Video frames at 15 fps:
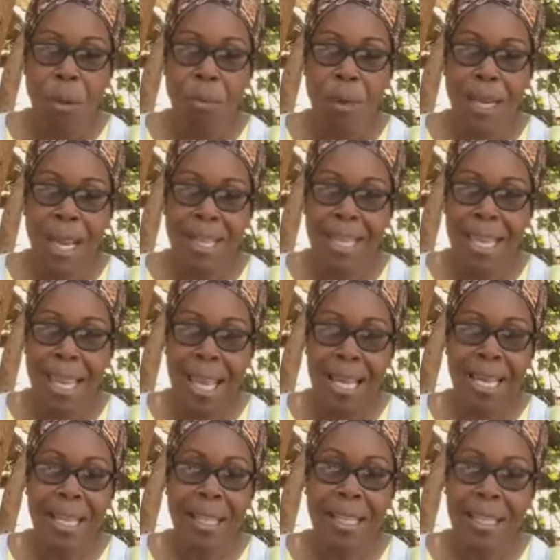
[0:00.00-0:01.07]
But at the
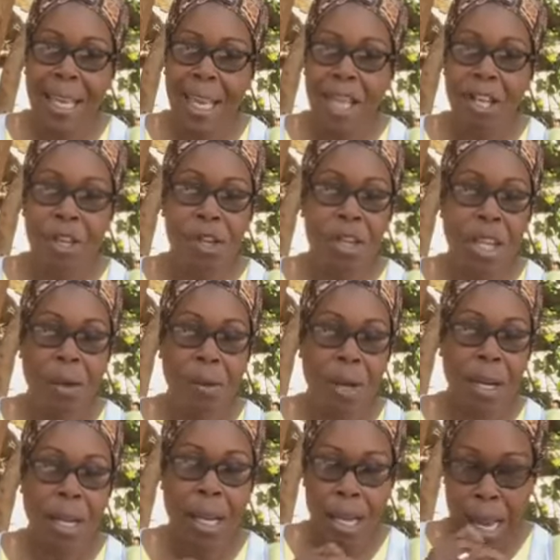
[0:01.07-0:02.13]
end of the day, you're either
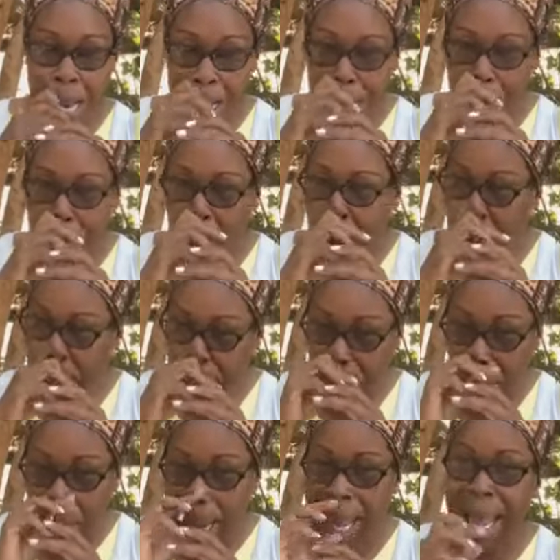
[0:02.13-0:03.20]
going to end up with
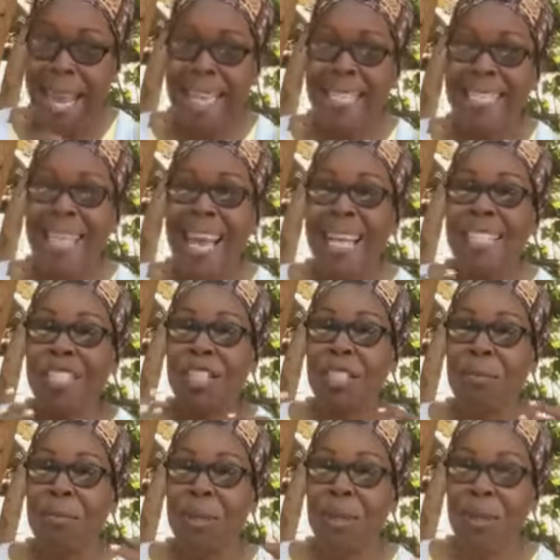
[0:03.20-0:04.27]
a
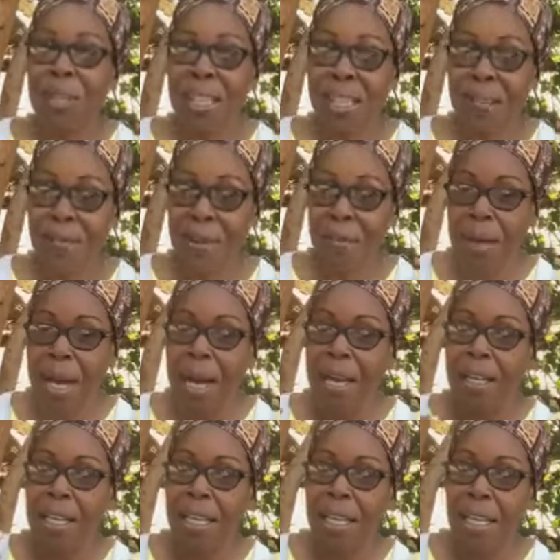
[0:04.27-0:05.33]
testimony from
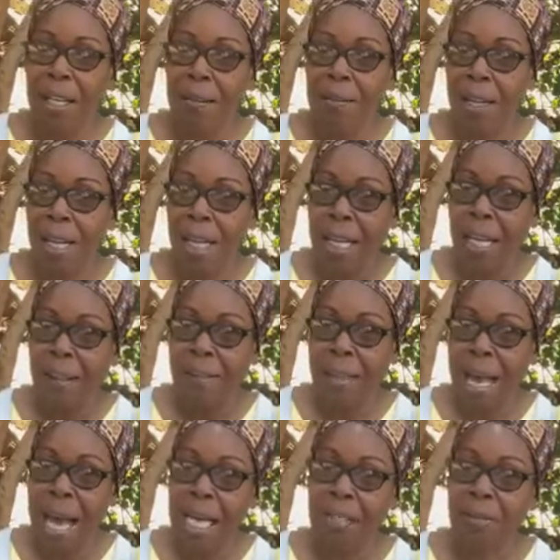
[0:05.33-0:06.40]
out of
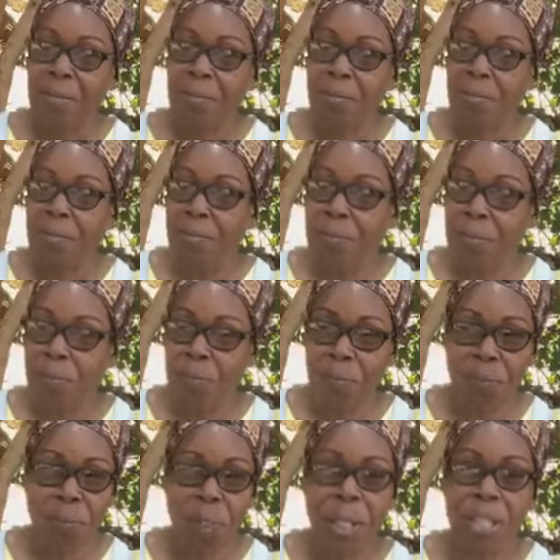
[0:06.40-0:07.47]
that
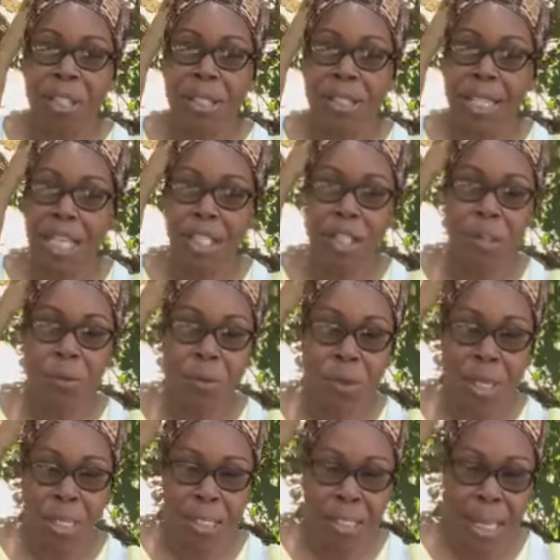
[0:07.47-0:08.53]
burden that you
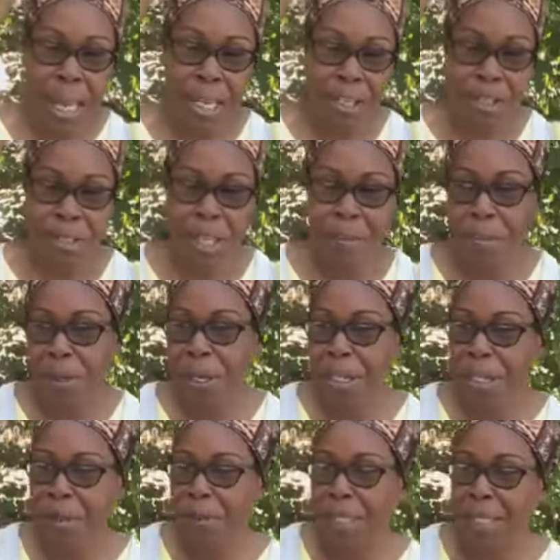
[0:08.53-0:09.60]
were that just a
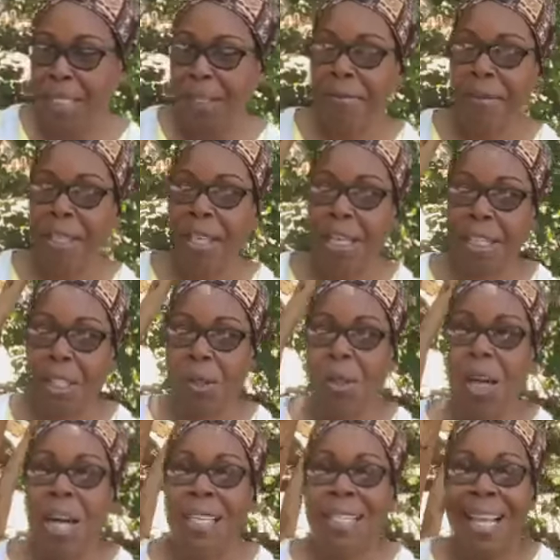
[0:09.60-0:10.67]
burden was lifted at the
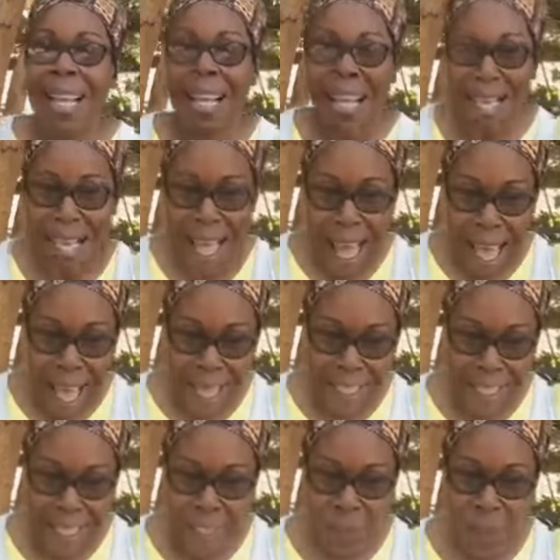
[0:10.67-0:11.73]
cross as
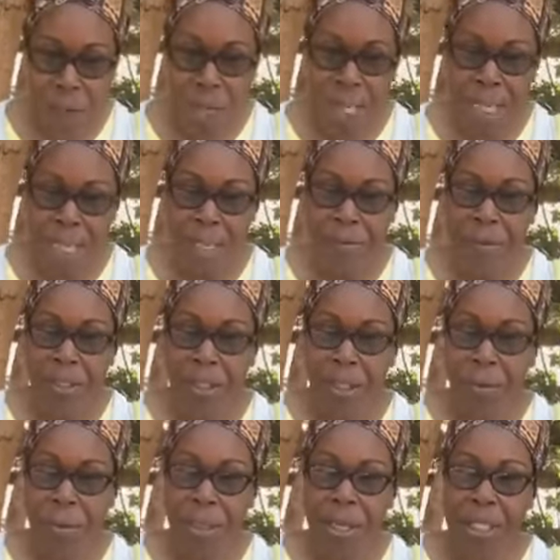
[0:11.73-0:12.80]
the Lord lifts your
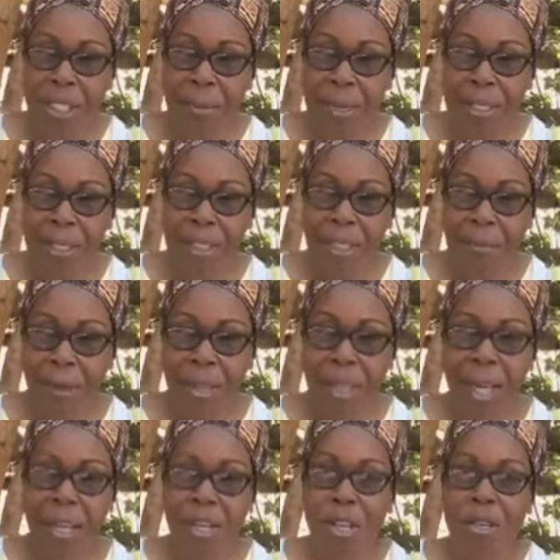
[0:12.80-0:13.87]
burdens, my sister,
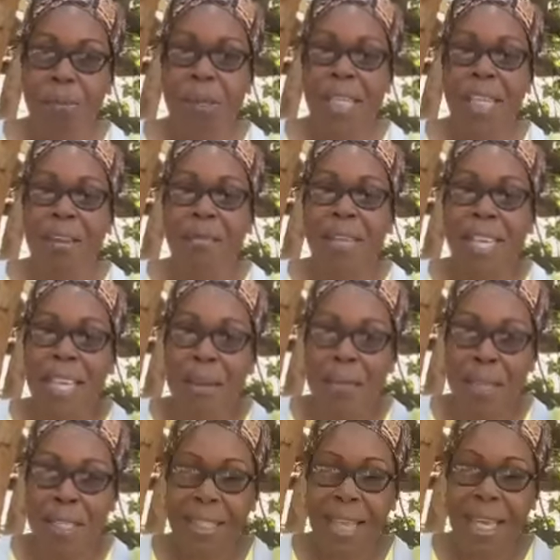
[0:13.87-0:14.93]
brother, you'll be giving him
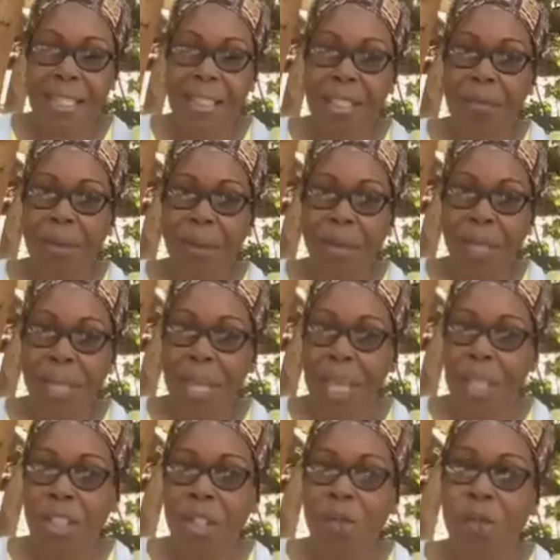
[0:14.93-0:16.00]
the testimony.
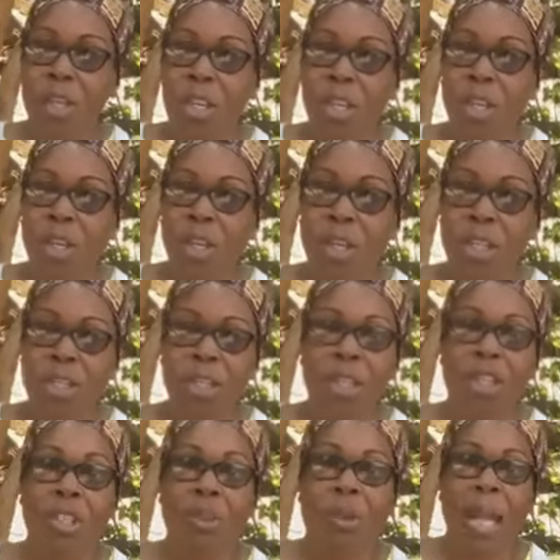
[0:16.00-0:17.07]
So when you go to
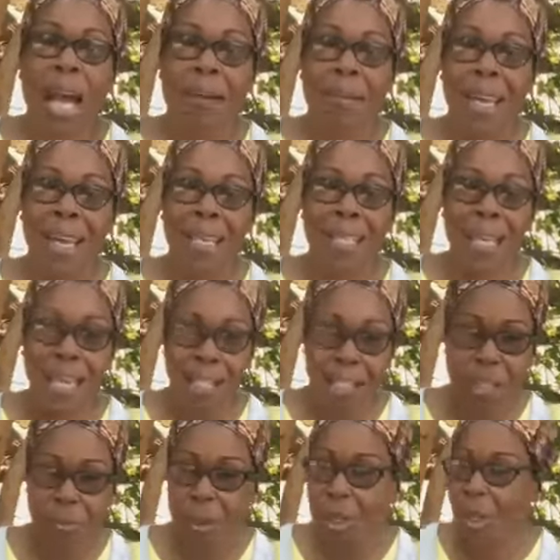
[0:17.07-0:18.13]
church, you'll have a
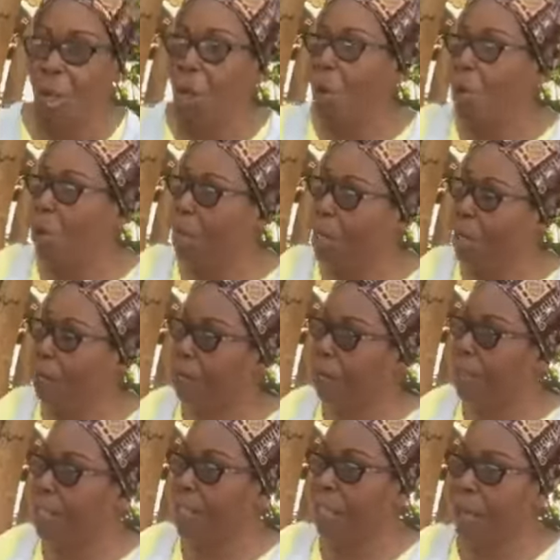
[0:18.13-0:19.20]
testimony. When your
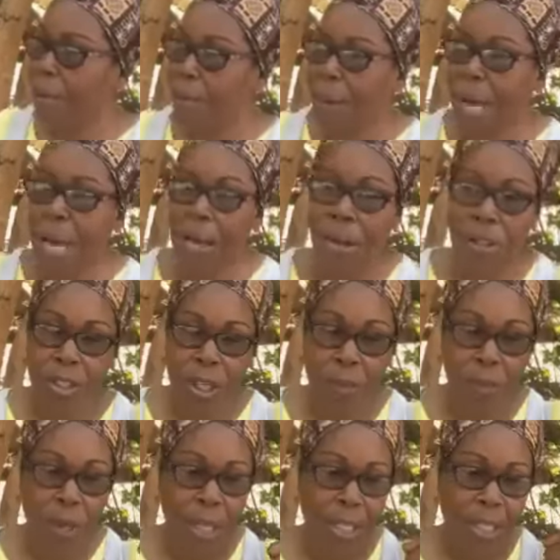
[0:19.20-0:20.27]
friends come by or
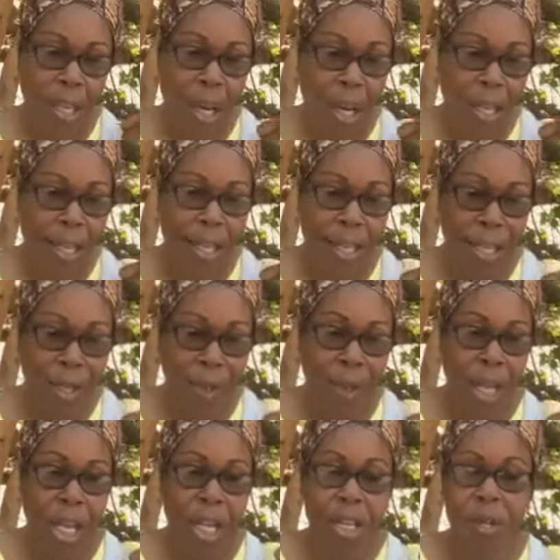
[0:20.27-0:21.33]
someone is calling you,
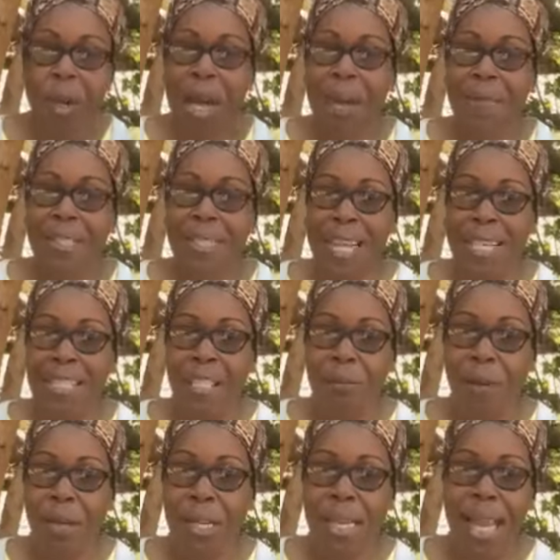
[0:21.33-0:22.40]
you have a
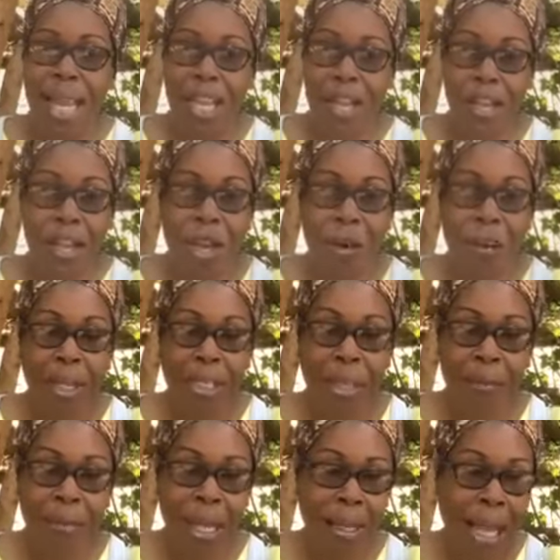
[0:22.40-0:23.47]
testimony. And you know what?
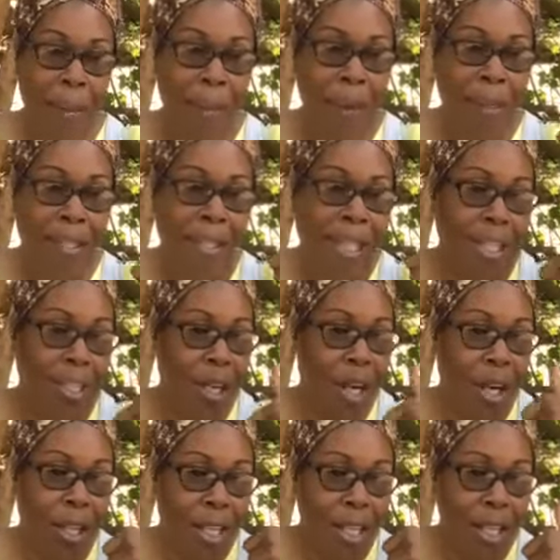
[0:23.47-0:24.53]
Sometimes that person that's
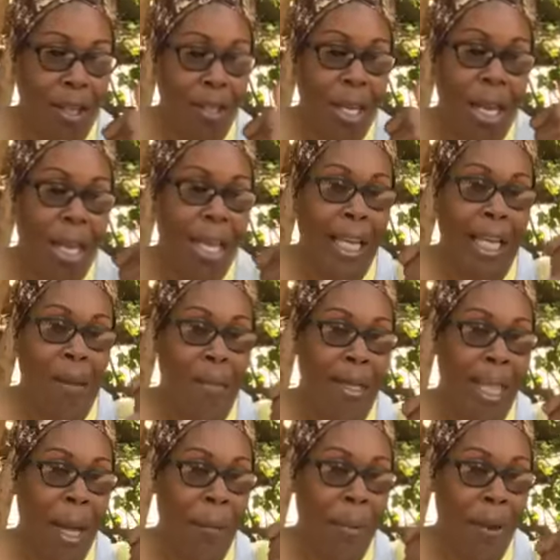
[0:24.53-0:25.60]
calling you, it could be
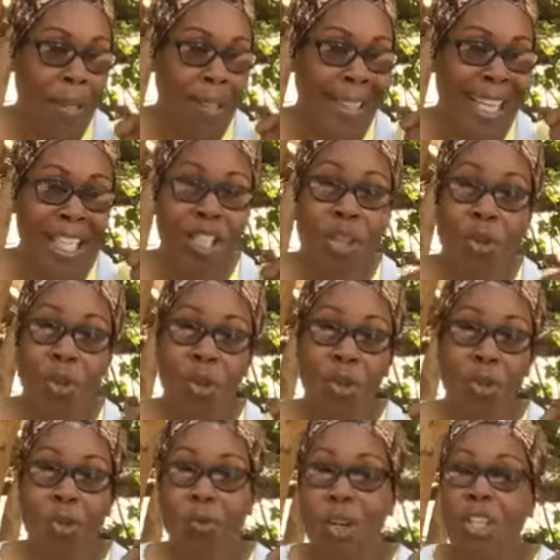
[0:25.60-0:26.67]
that person that's going
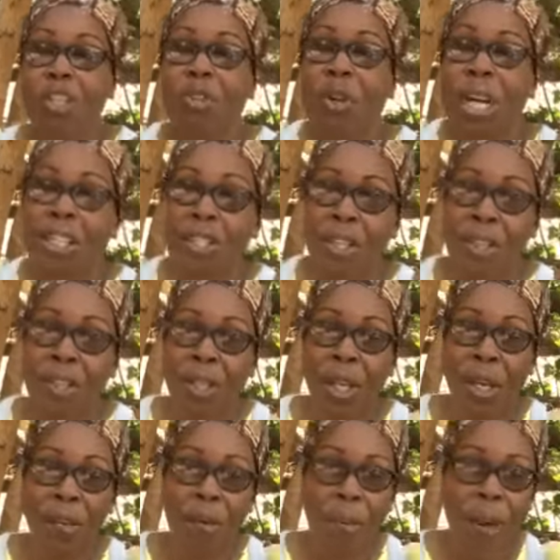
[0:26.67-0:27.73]
through what you had just
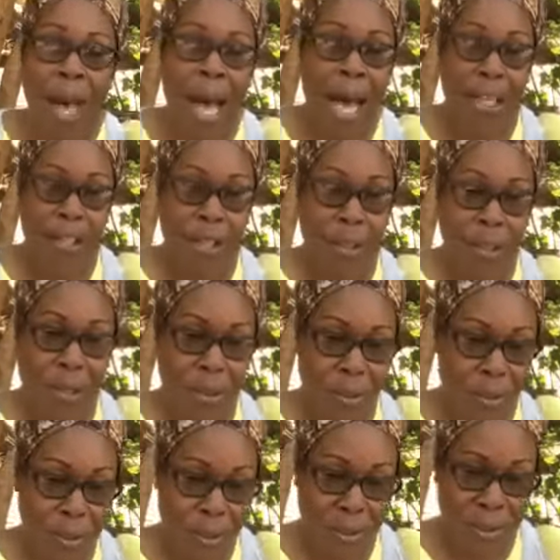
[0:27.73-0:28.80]
passed
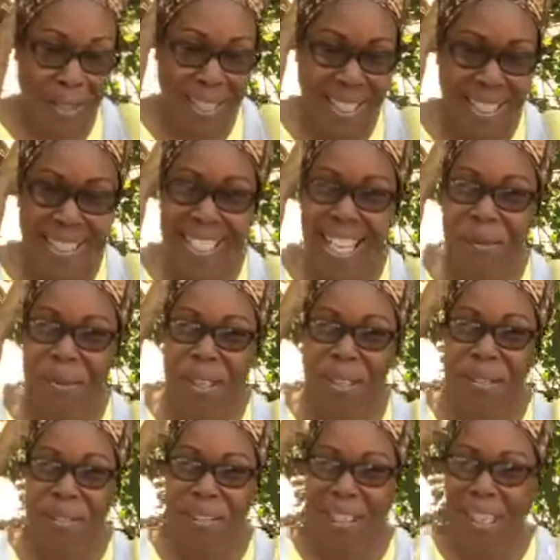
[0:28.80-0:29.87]
through. Isn't that
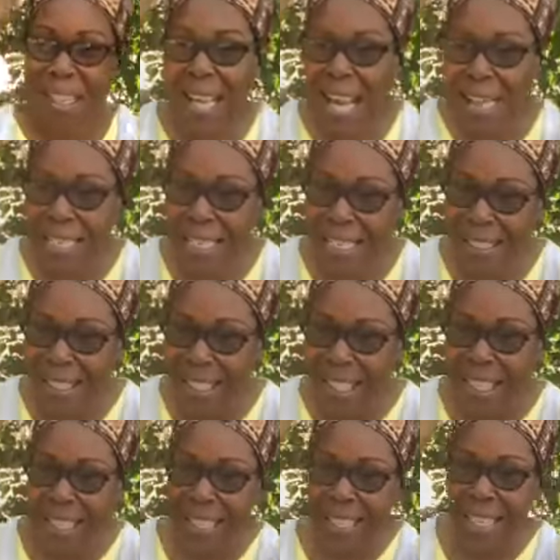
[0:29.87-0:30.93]
beautiful how God does
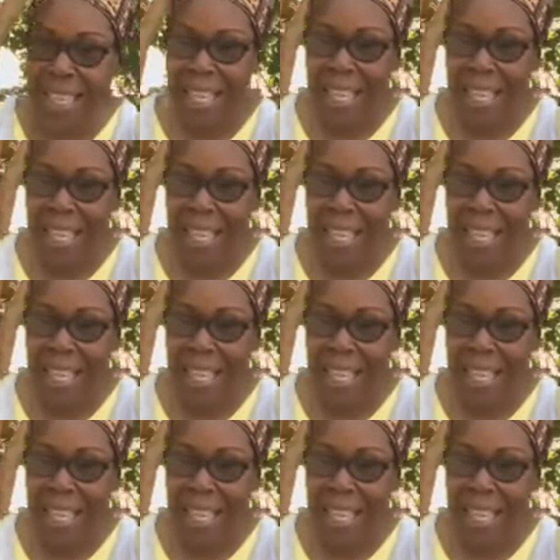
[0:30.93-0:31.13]
things?